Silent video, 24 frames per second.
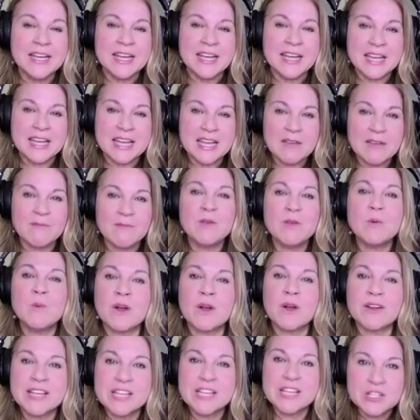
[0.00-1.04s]
If you
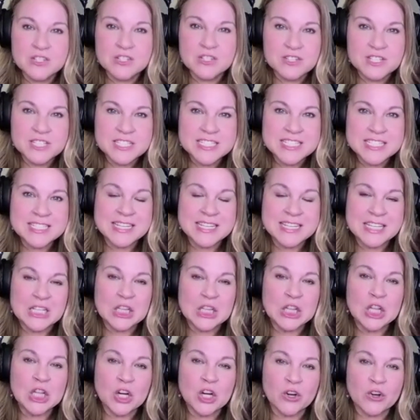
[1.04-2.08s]
are interested in
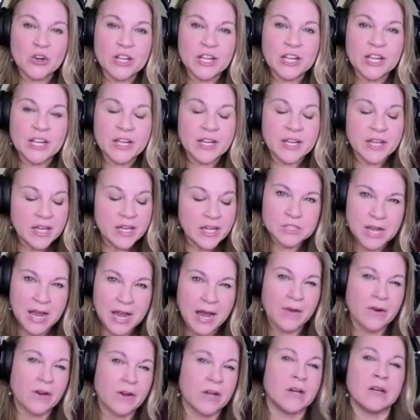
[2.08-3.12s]
learning how
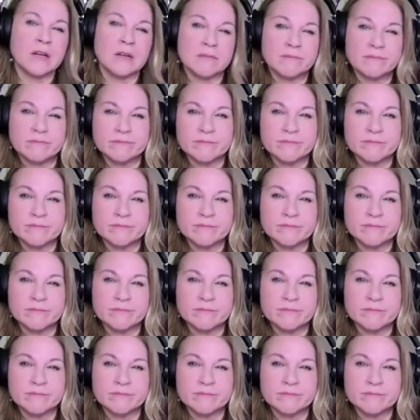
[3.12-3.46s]
to